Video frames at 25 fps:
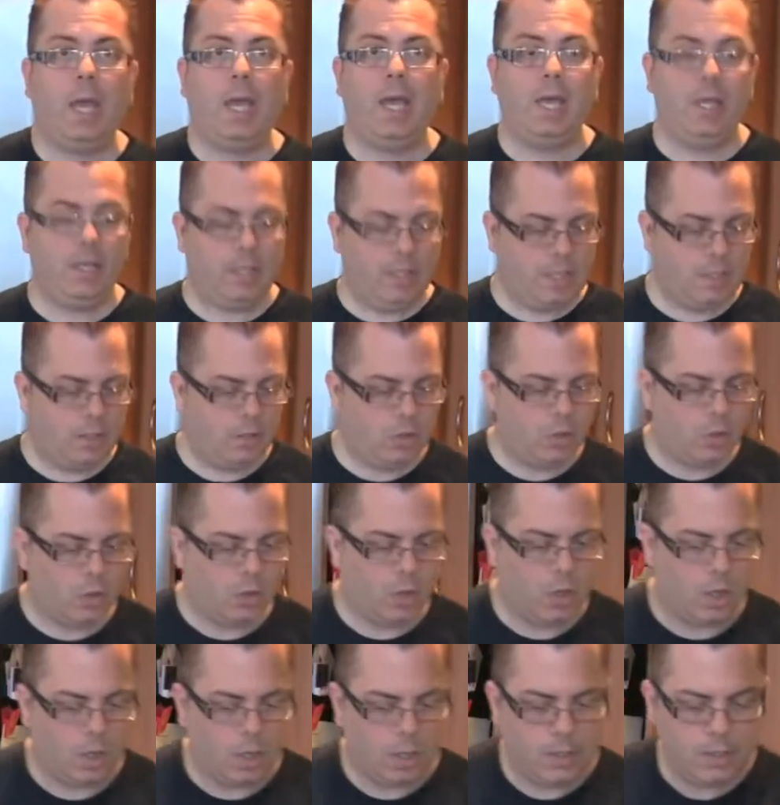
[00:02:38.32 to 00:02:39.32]
add in your
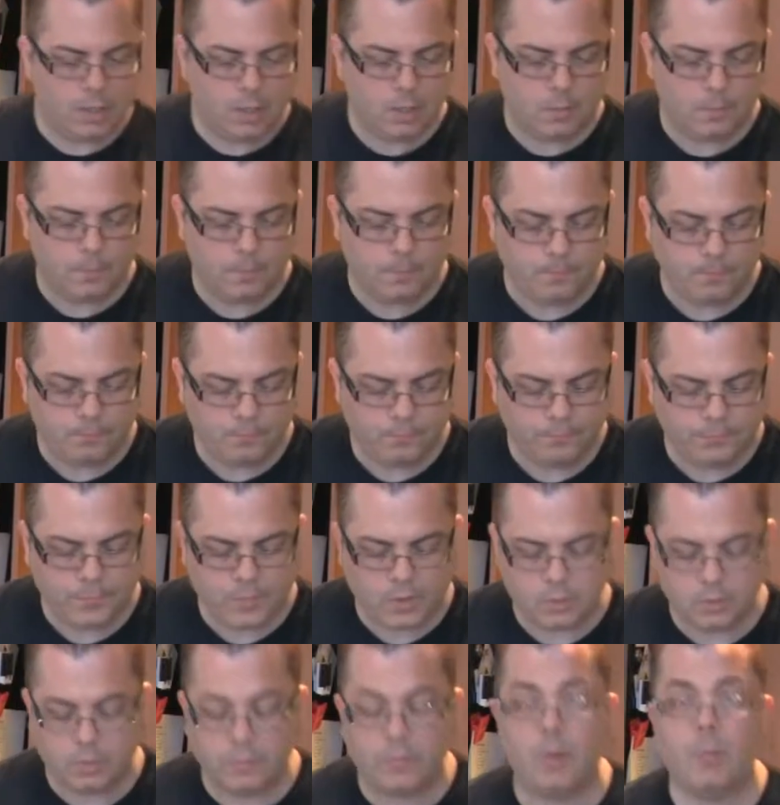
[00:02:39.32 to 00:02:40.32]
garlic.
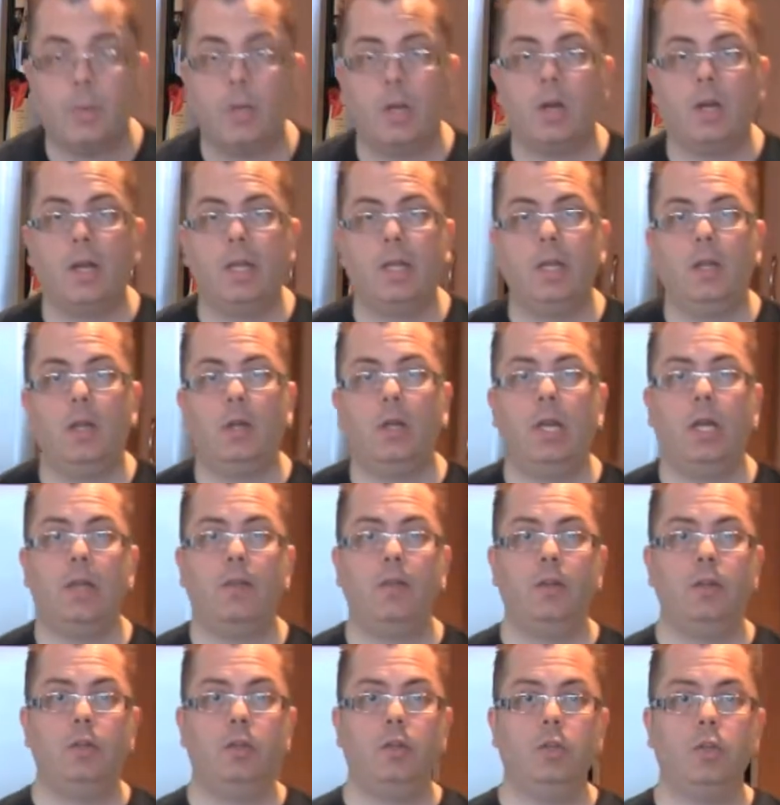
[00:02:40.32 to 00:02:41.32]
So I've got my garlic here,
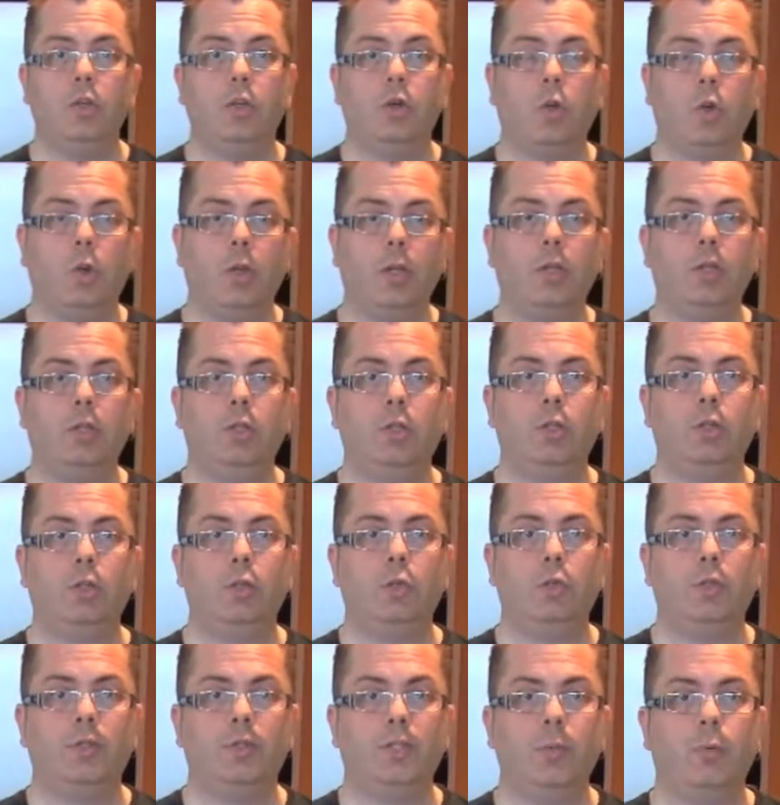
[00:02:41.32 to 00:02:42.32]
and then you're going
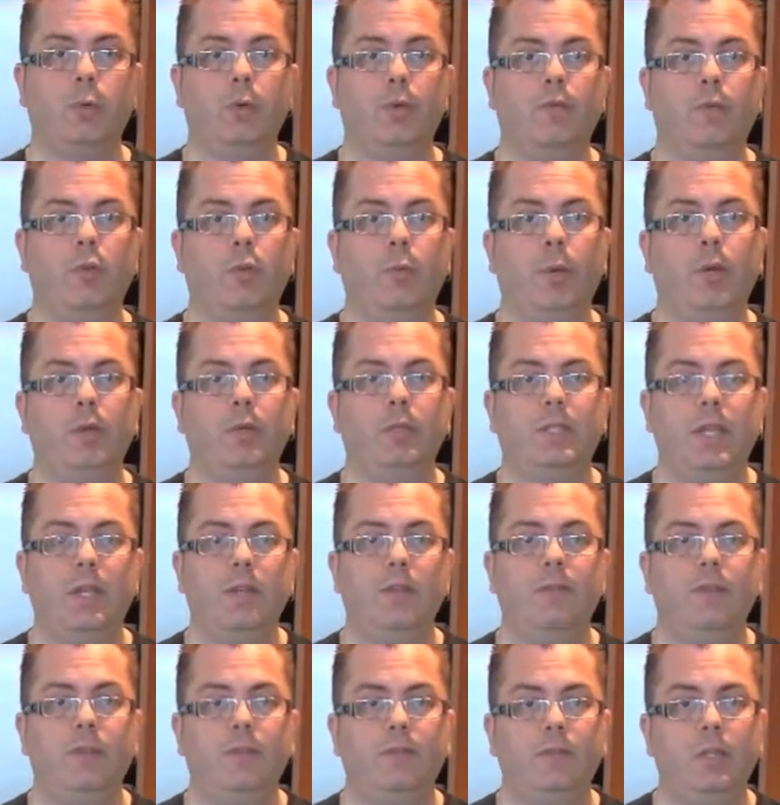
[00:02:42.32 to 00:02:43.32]
to simmer it for about 10
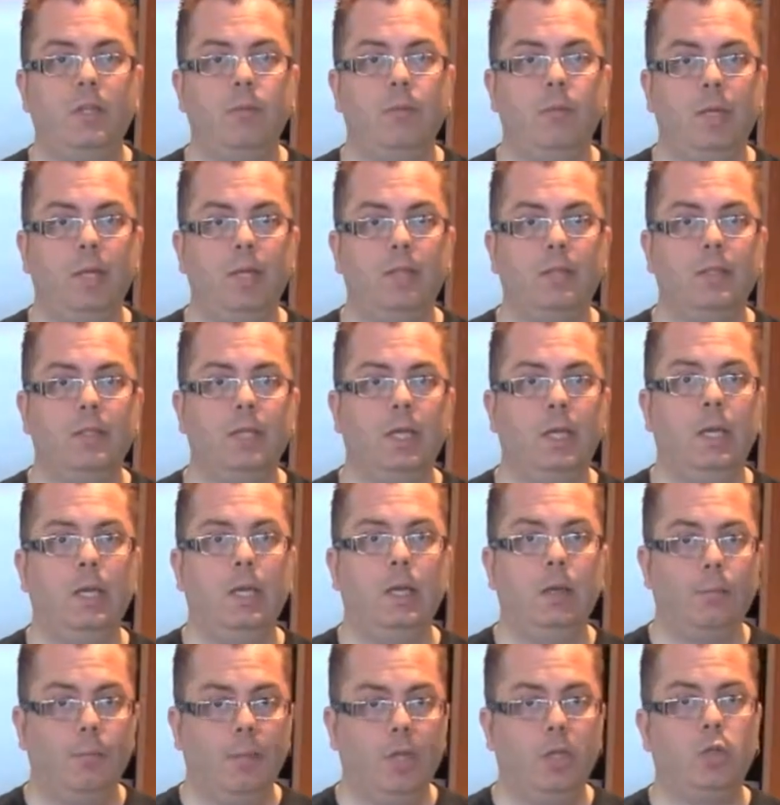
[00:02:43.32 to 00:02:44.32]
to 15 minutes.
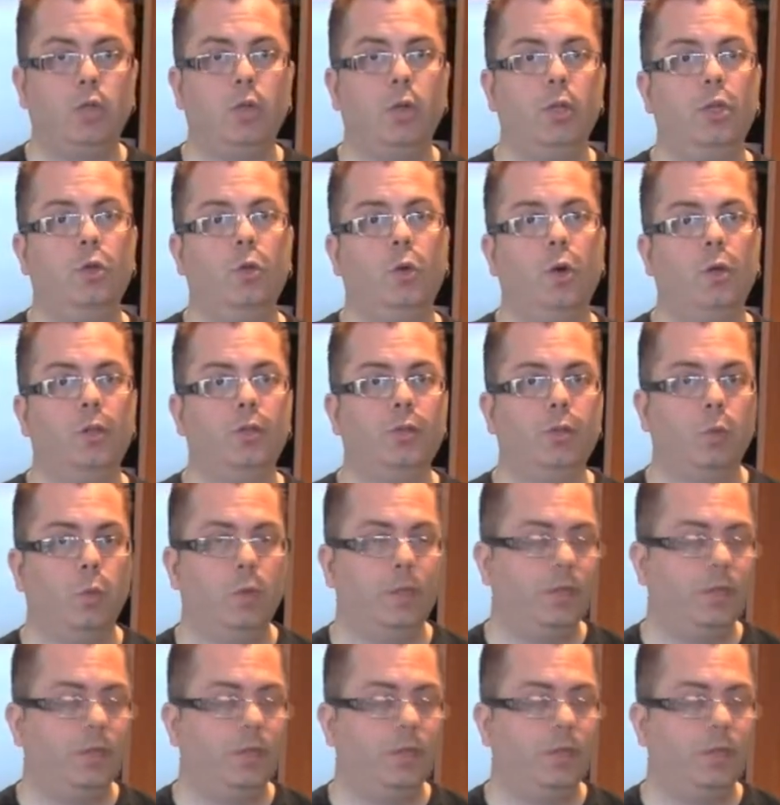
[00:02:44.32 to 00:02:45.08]
Make sure you also